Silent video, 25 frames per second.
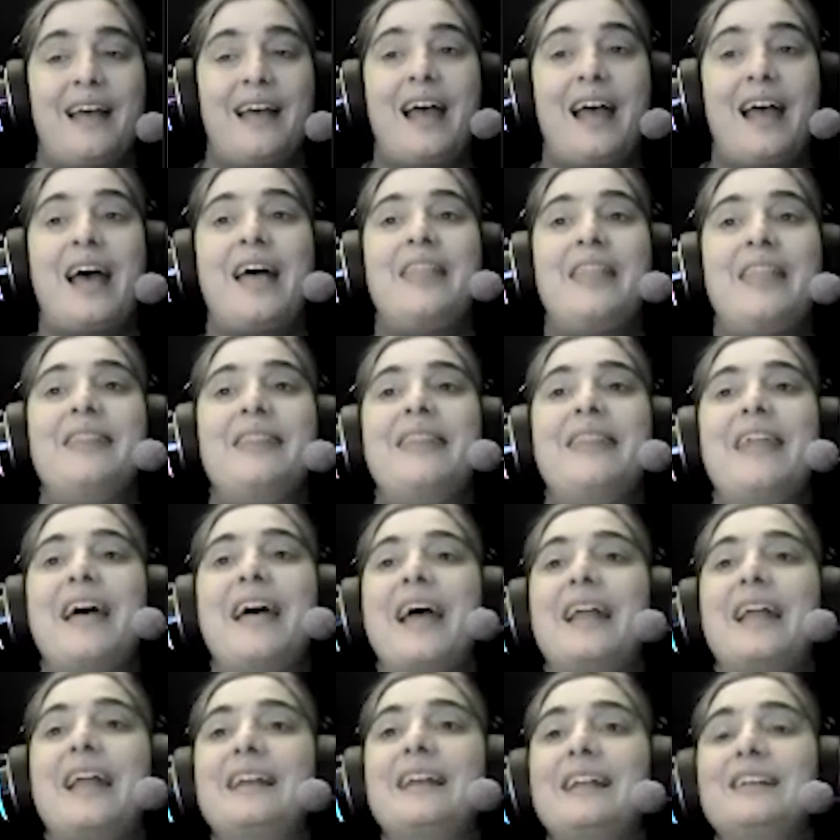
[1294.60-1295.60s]
And
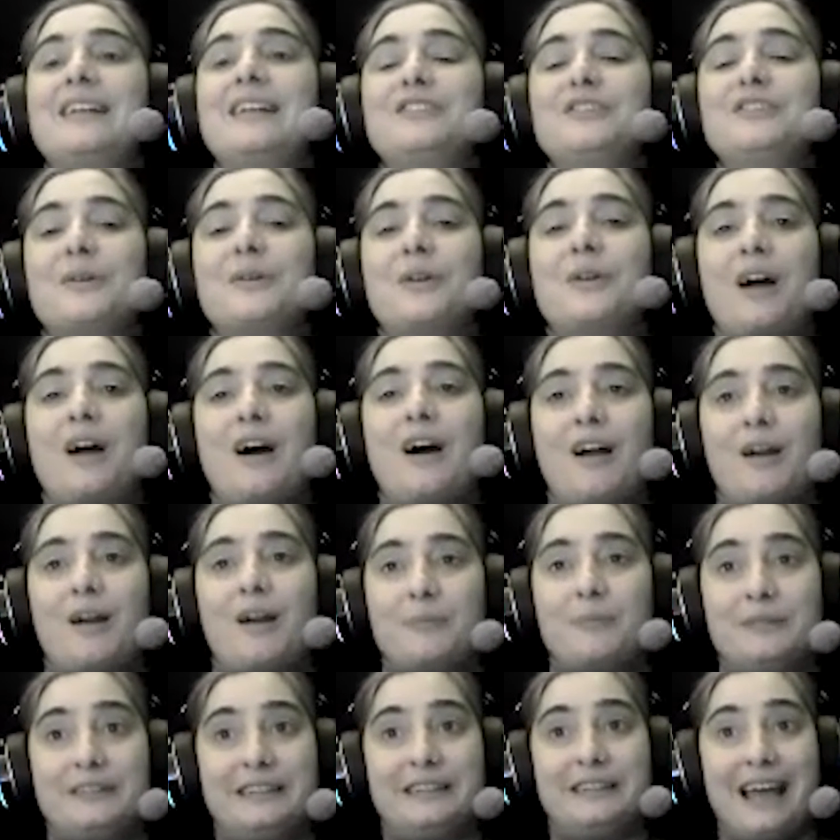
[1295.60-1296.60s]
then let your
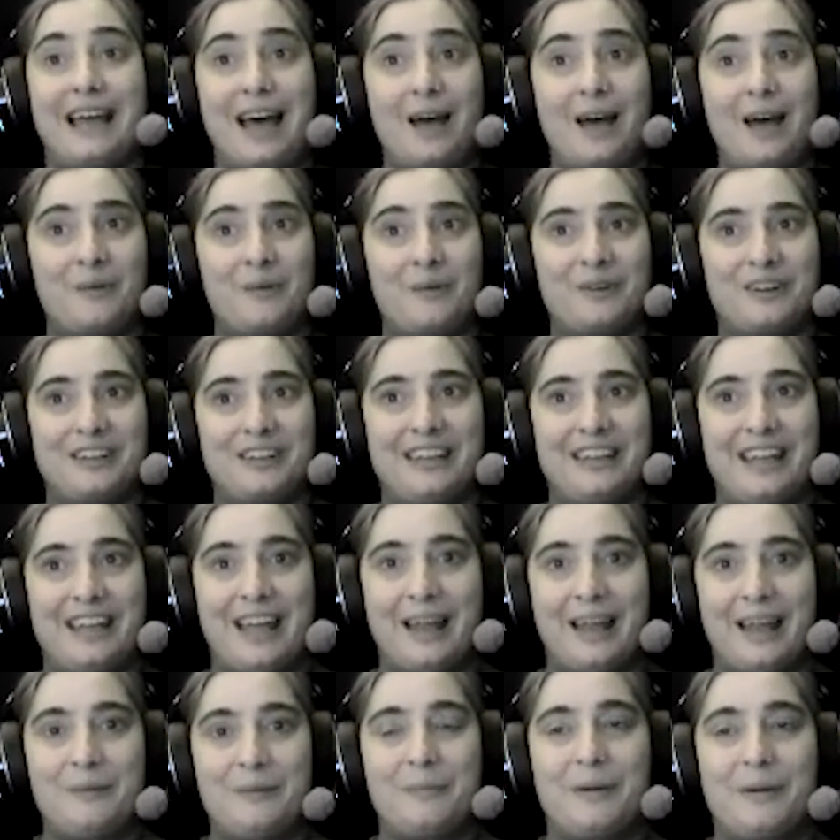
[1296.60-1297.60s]
arm down
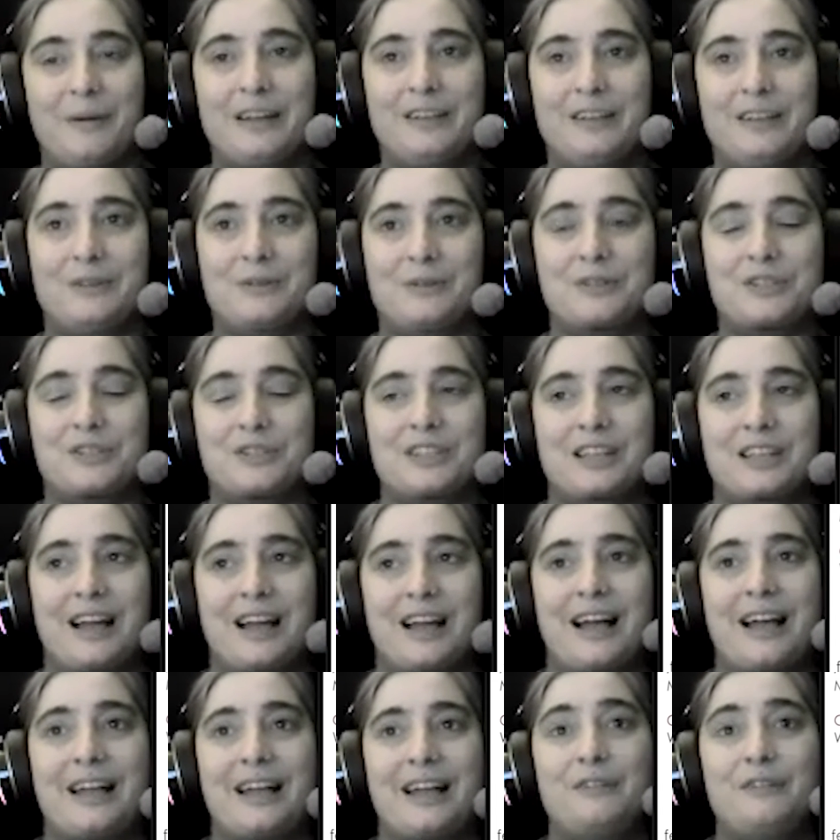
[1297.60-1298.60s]
again by your
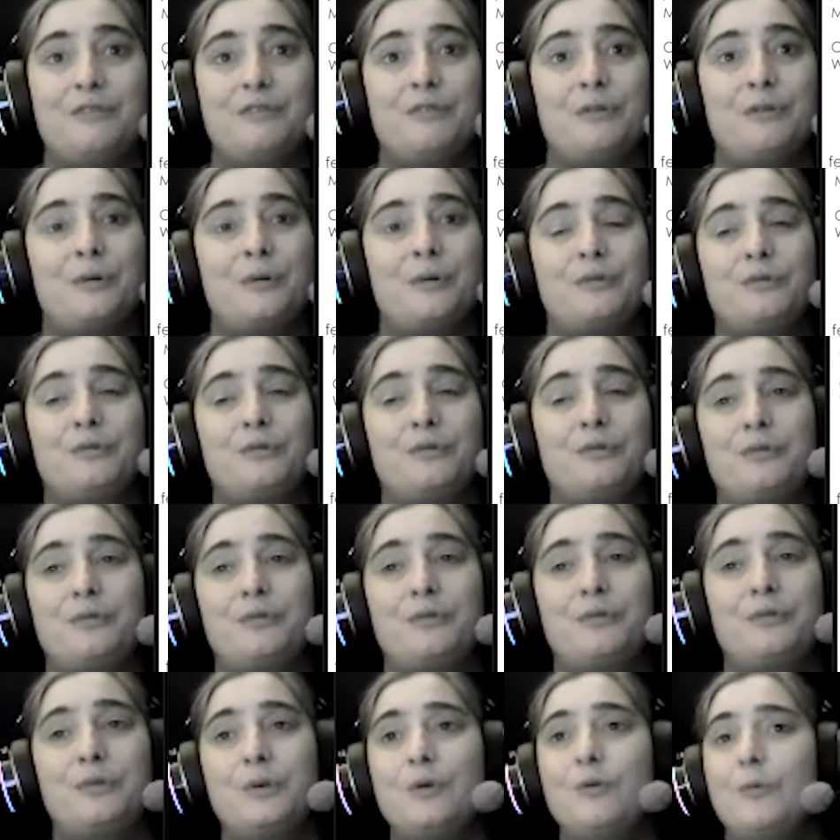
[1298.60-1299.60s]
side for a
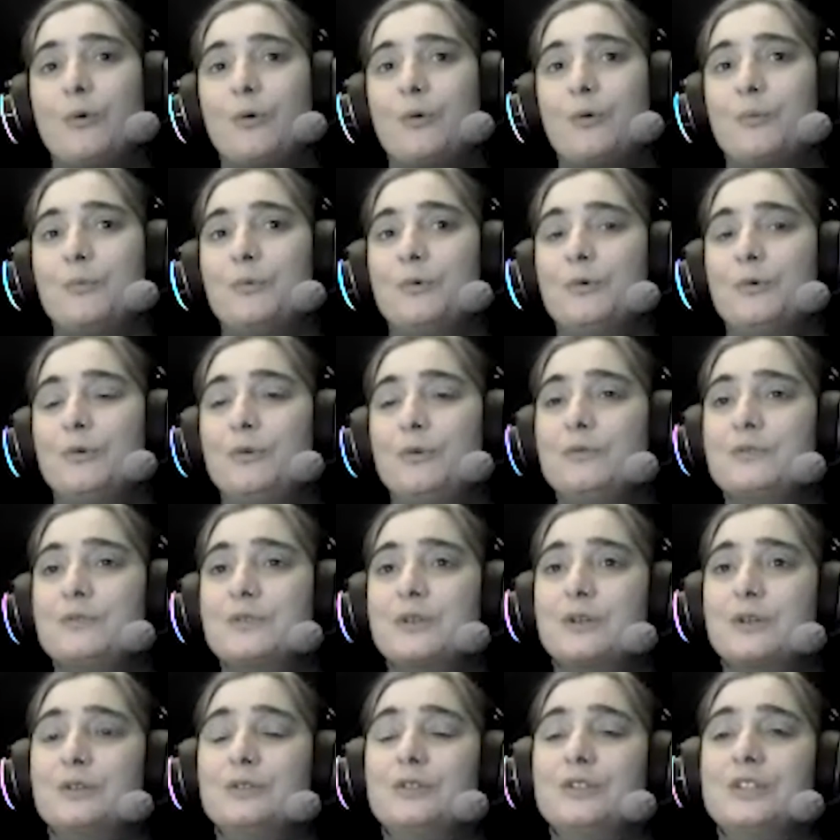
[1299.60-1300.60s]
few more moves.
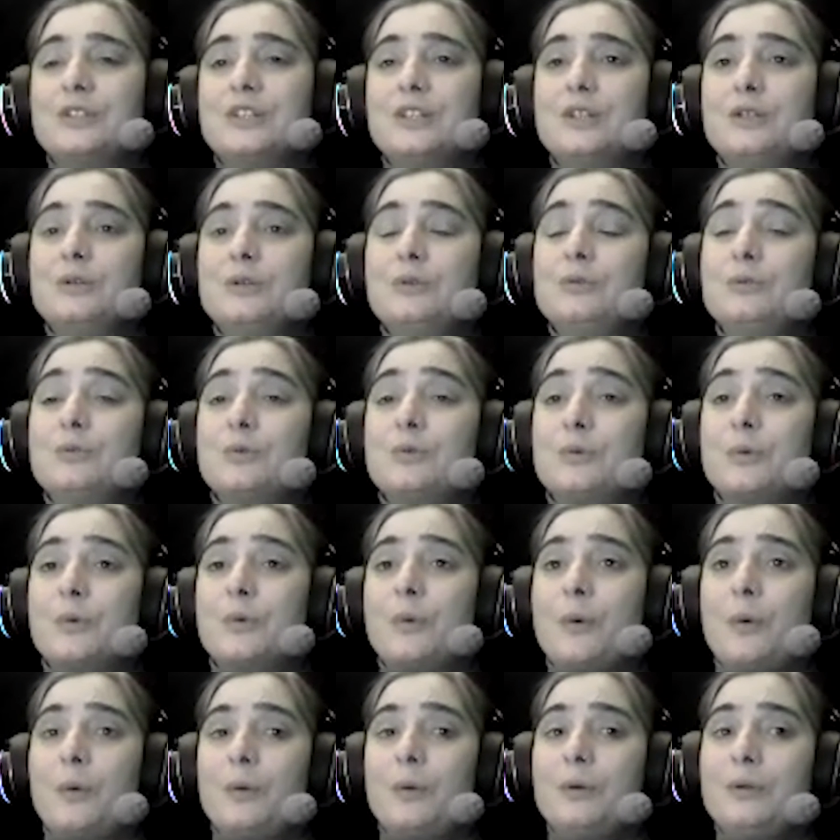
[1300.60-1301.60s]
Continue to
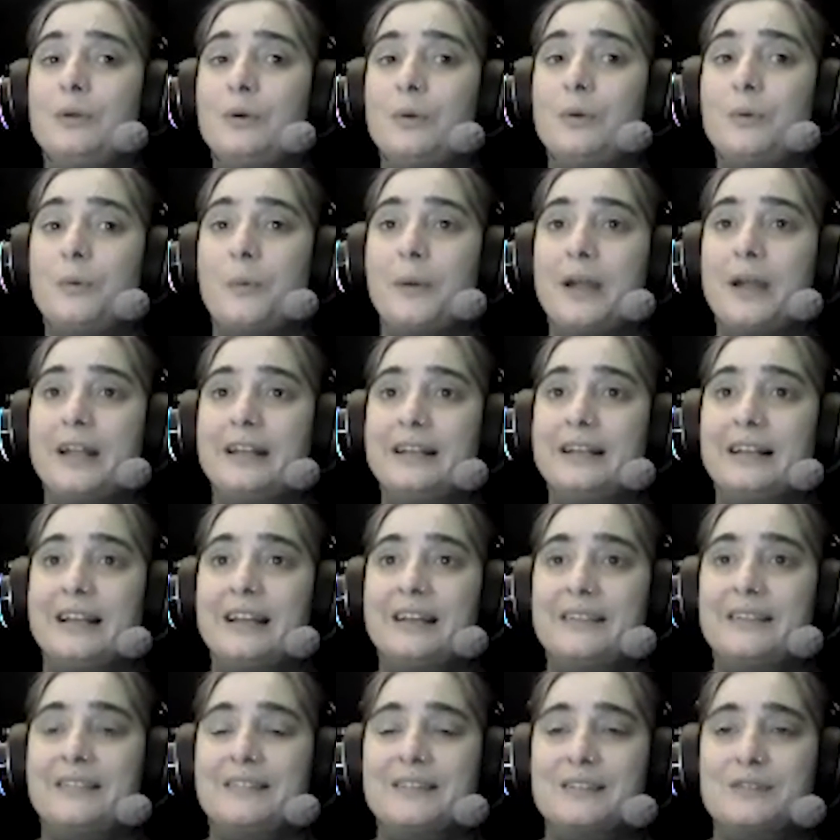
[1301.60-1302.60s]
roll your weight
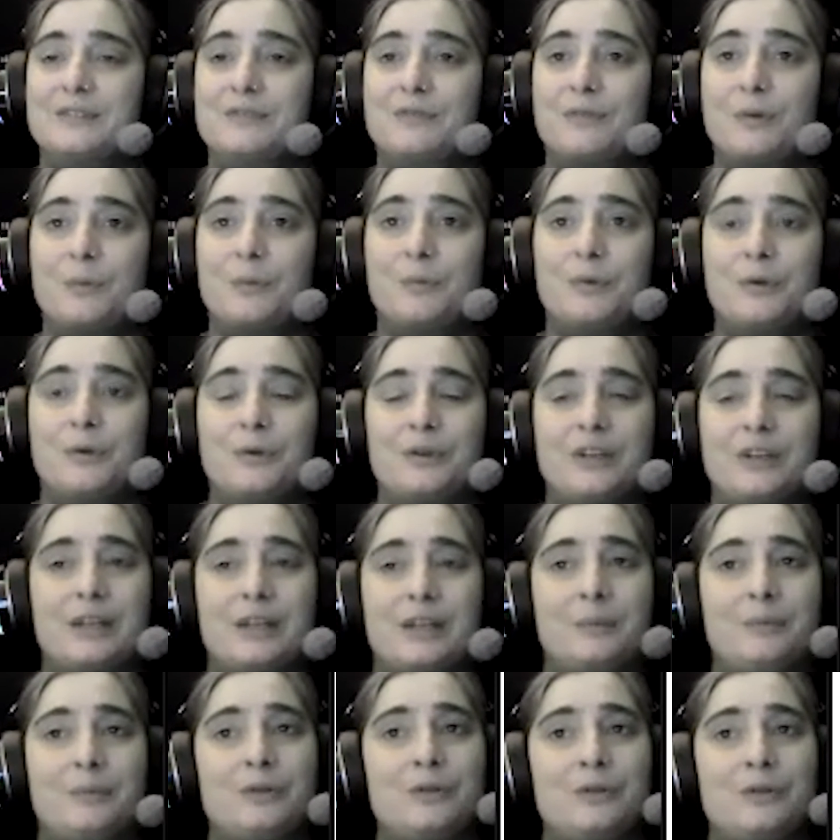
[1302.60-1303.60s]
like this from your
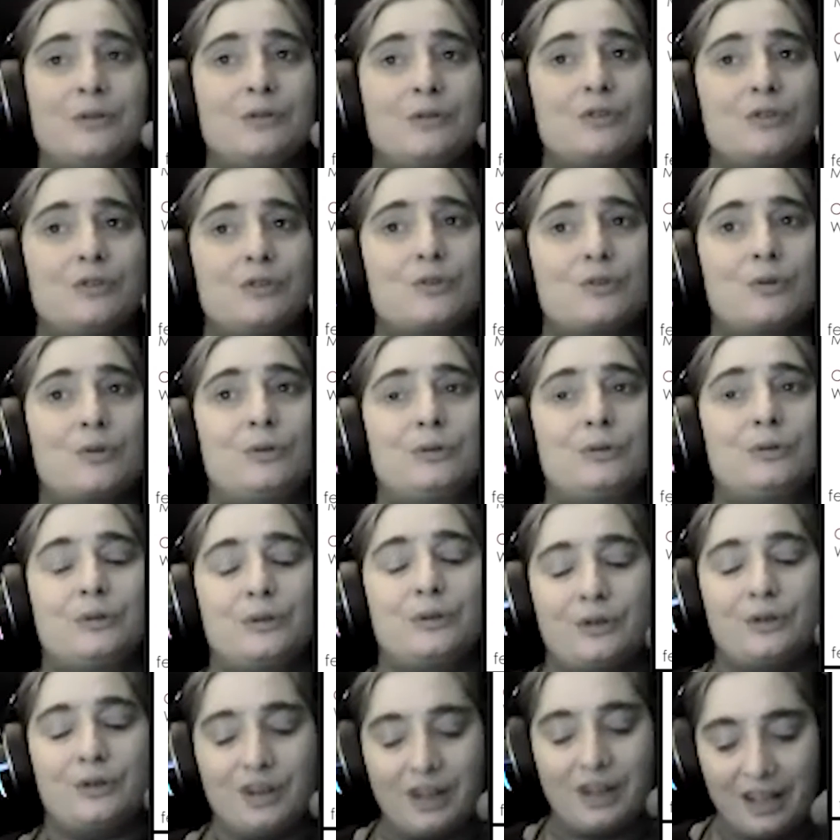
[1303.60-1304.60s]
hip to your
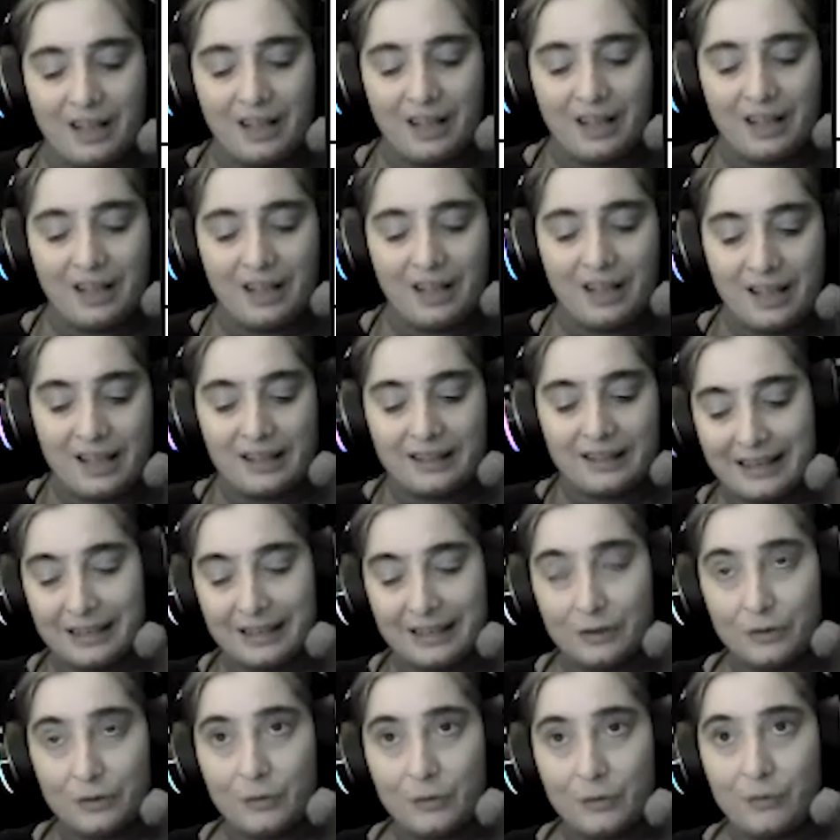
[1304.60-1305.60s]
shoulder.
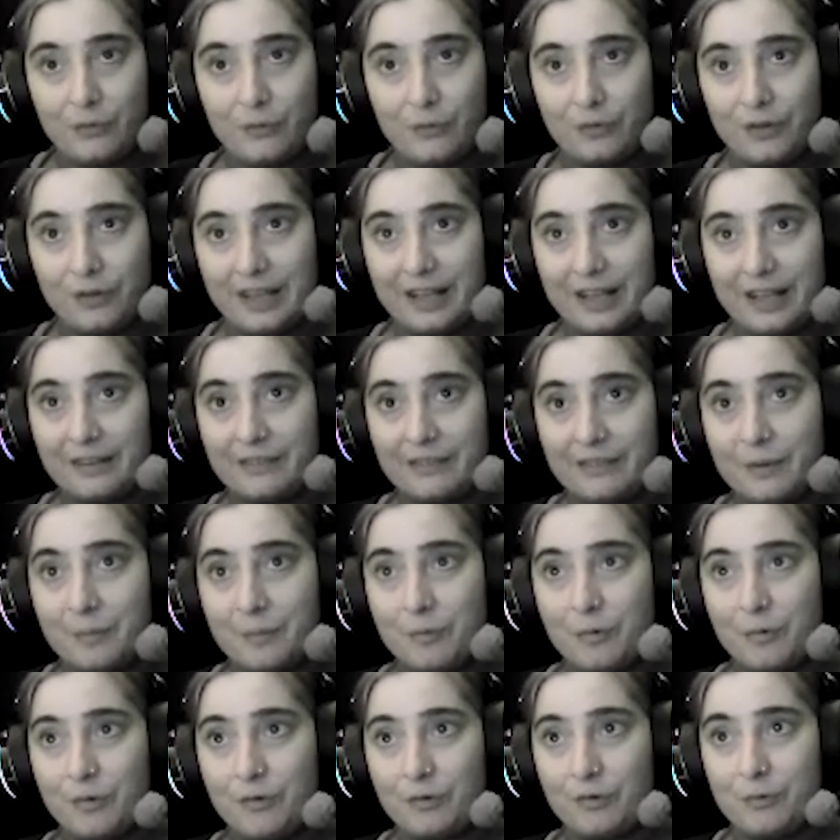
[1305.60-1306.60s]
Can you feel the
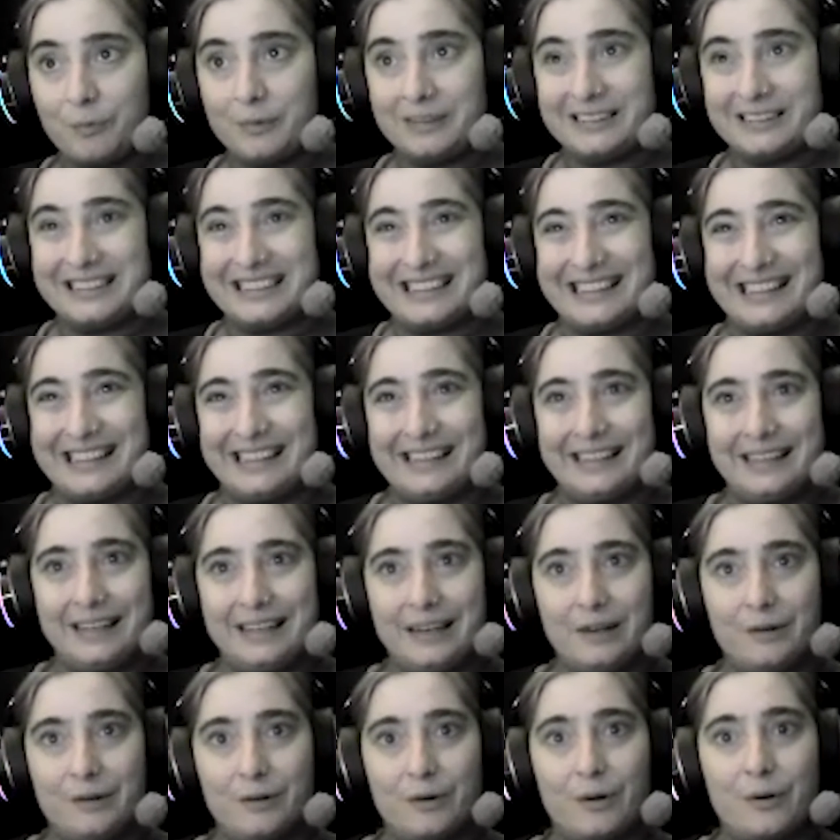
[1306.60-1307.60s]
movement
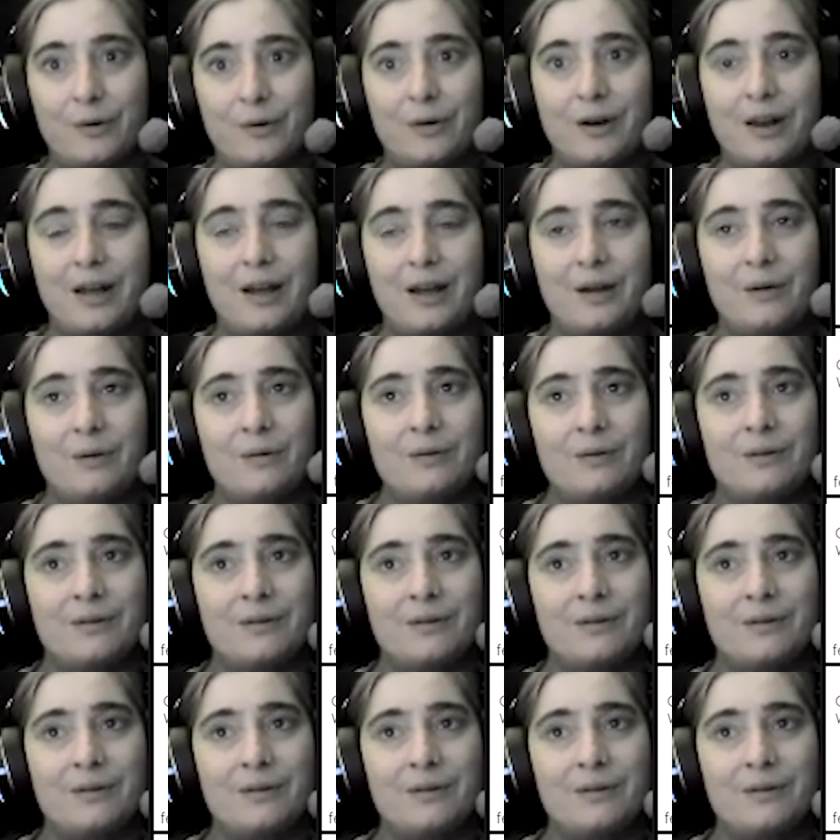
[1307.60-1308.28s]
clearer now?